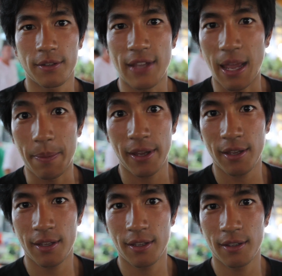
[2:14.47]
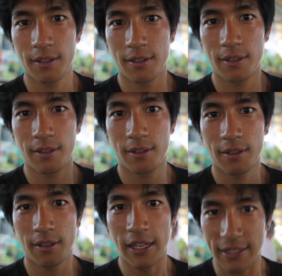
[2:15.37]
Debbie,
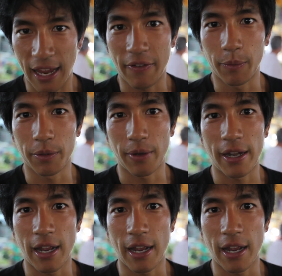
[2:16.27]
is having one right